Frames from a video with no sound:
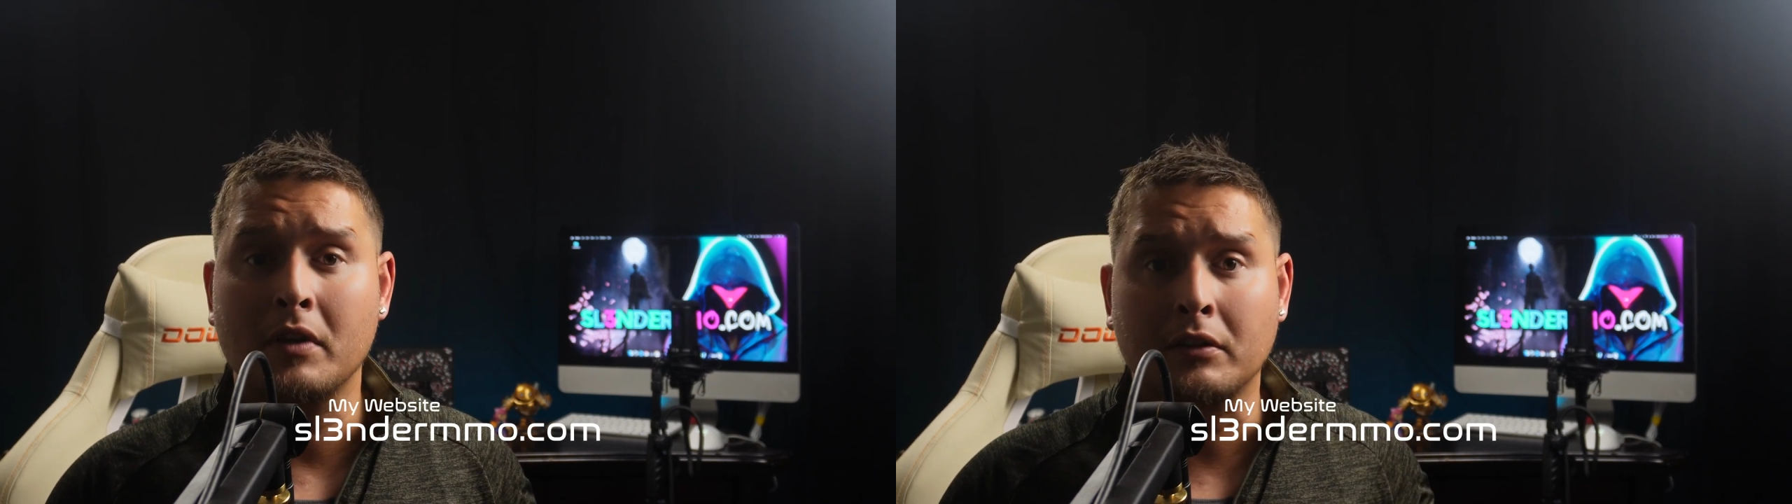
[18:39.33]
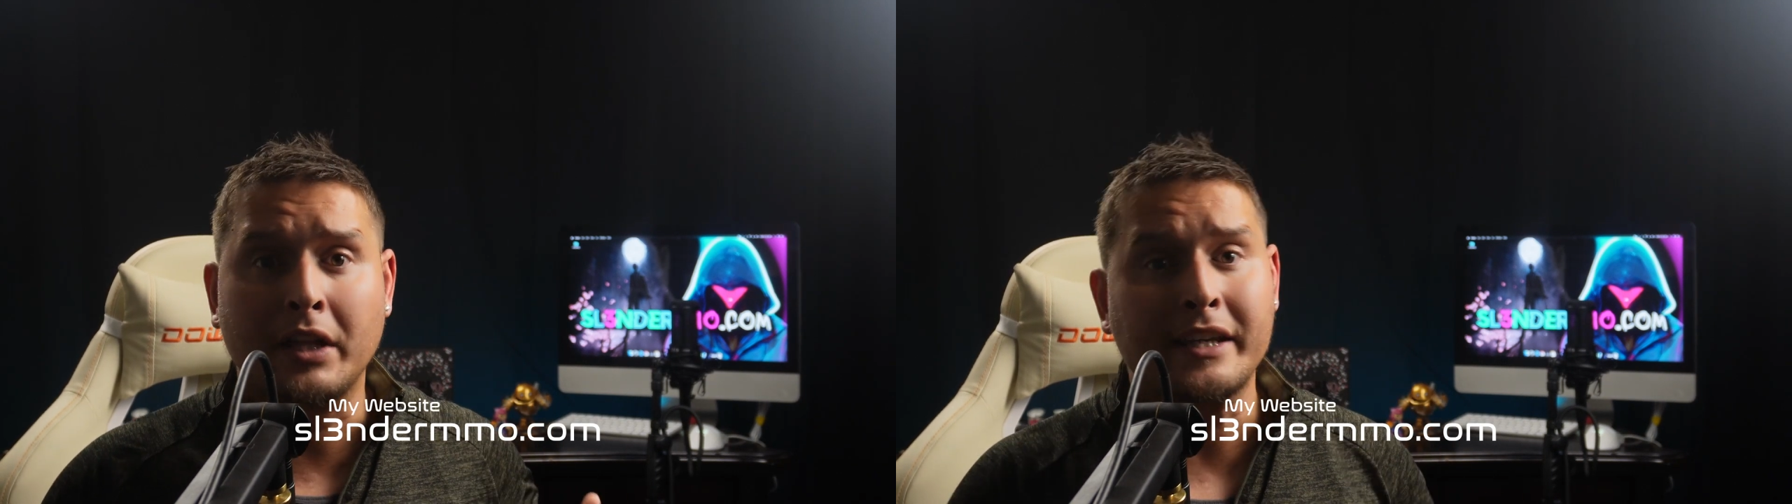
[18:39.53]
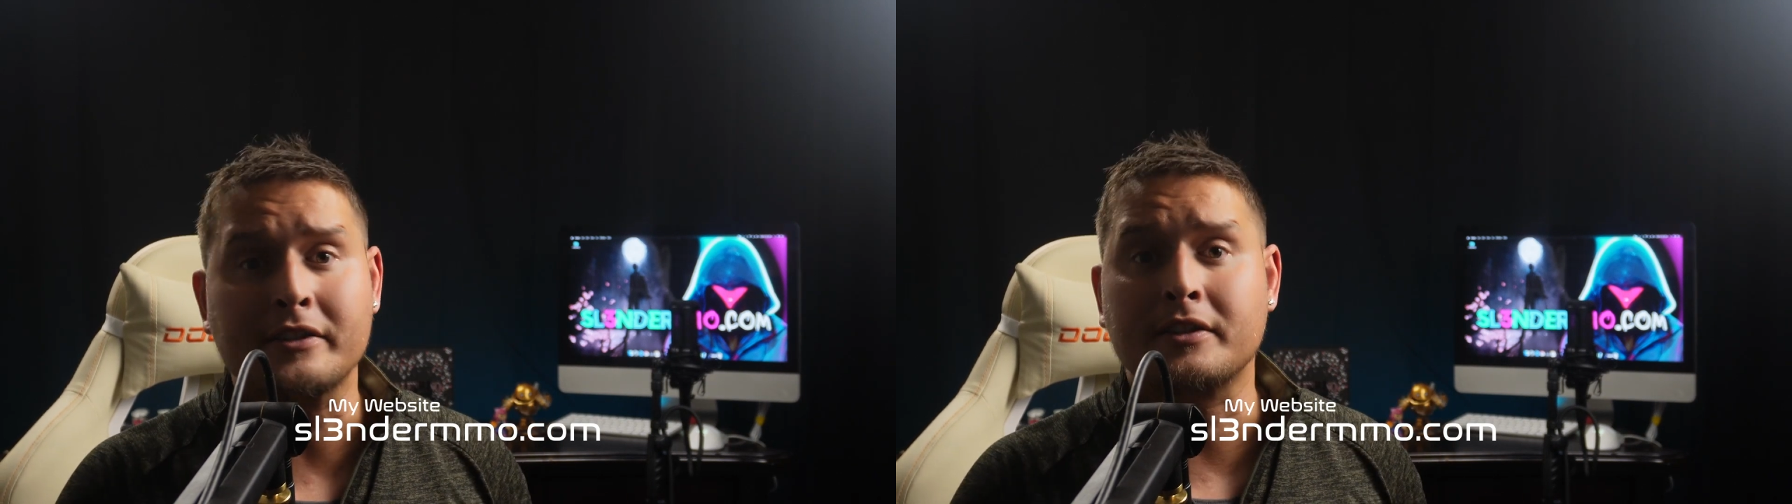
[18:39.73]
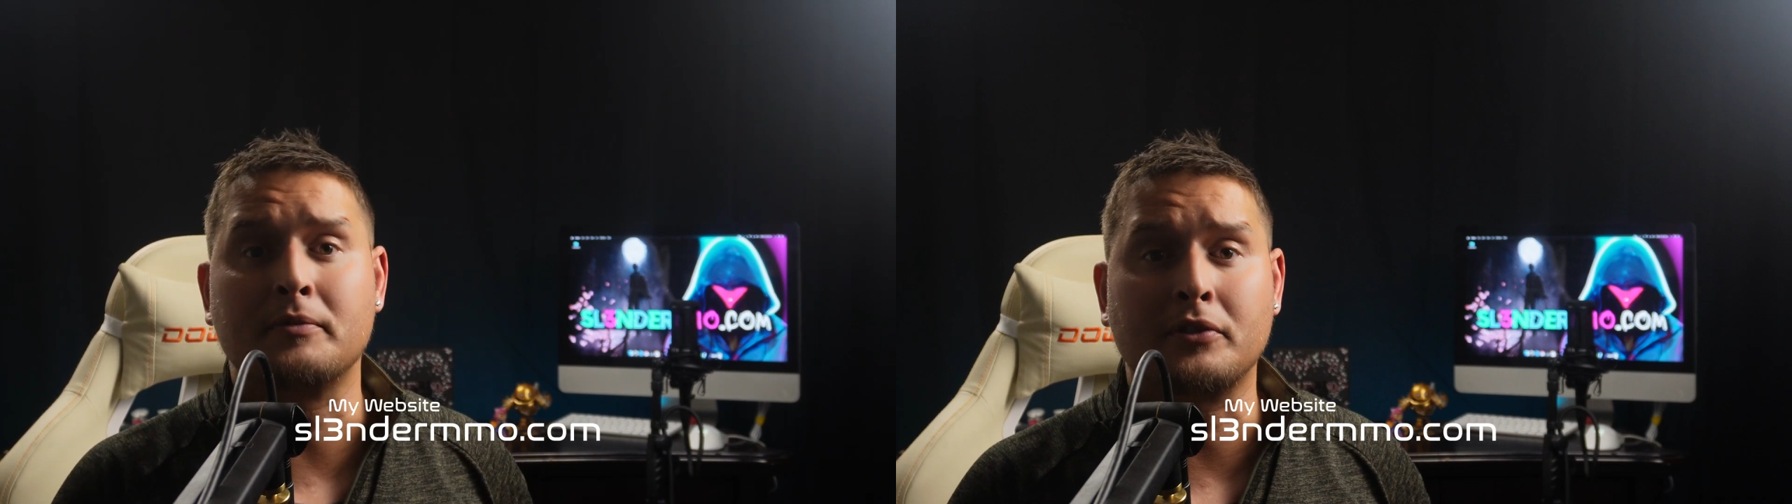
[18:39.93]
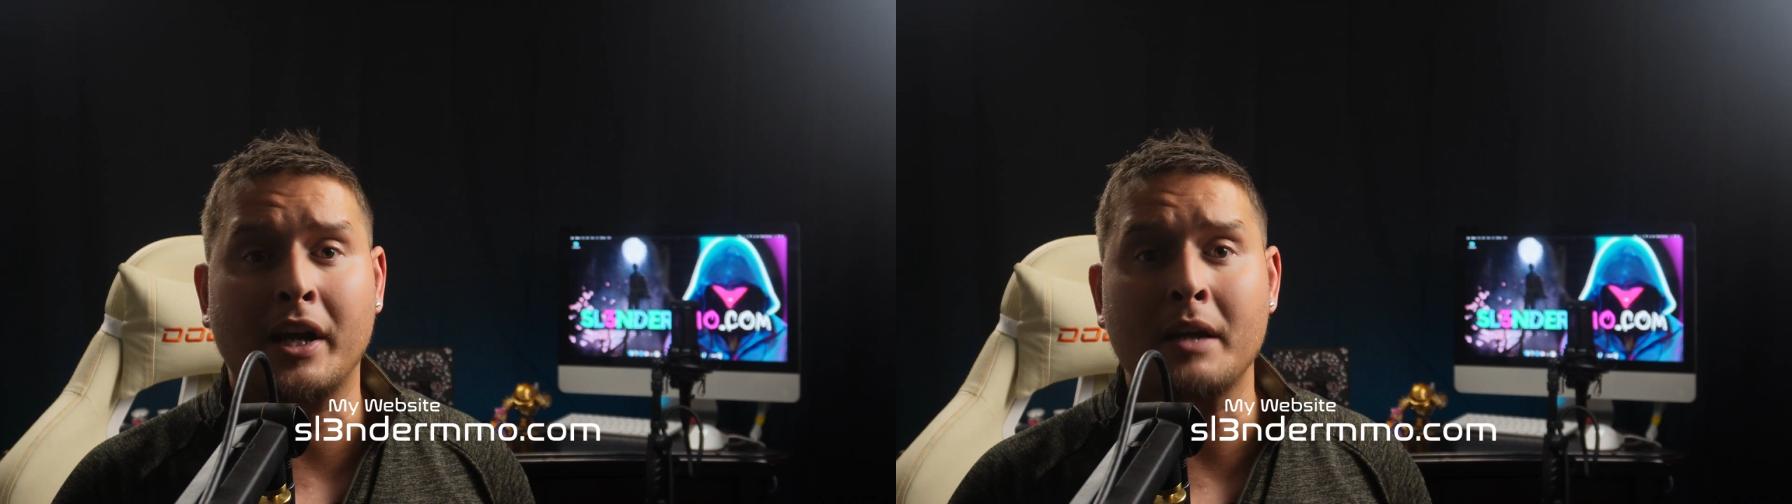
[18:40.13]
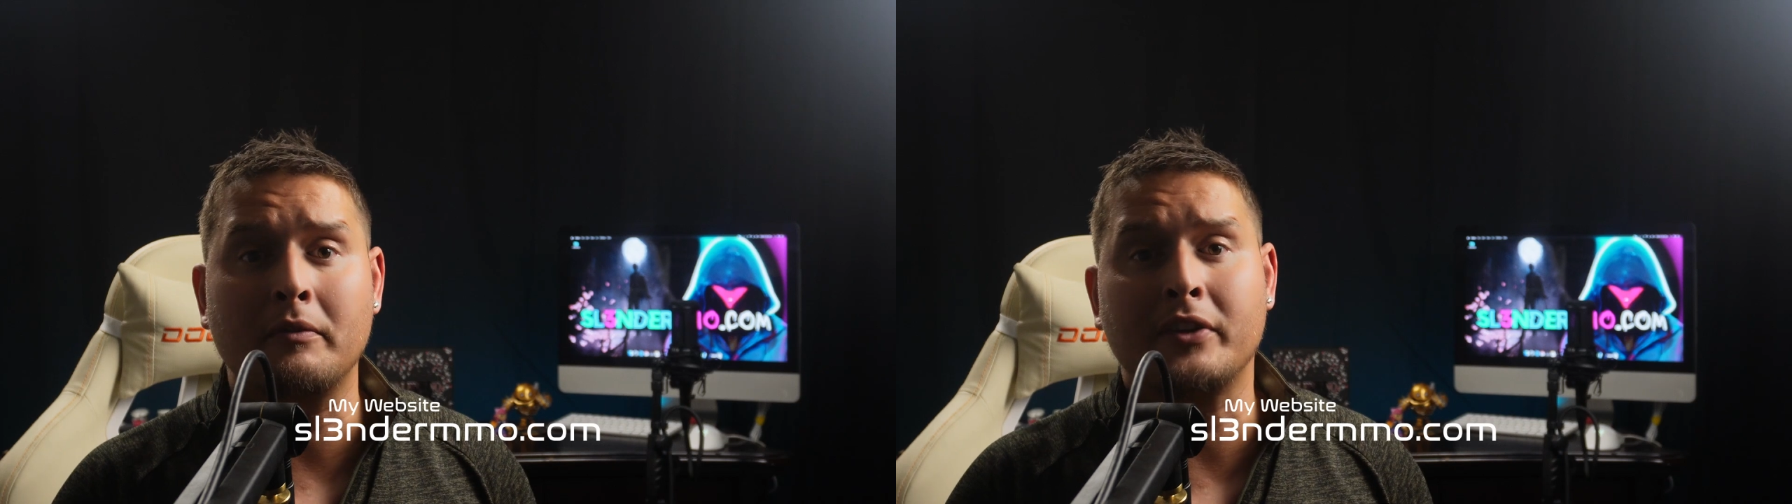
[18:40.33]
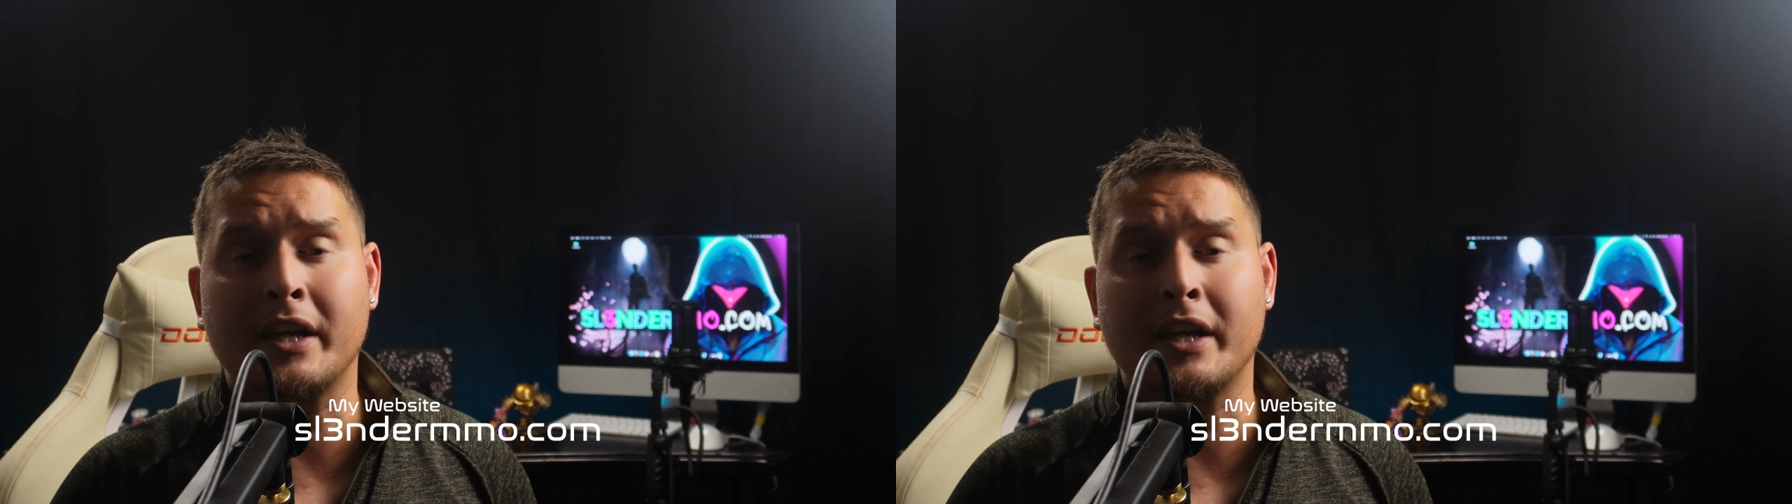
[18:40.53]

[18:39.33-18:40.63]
Like and subscribe if you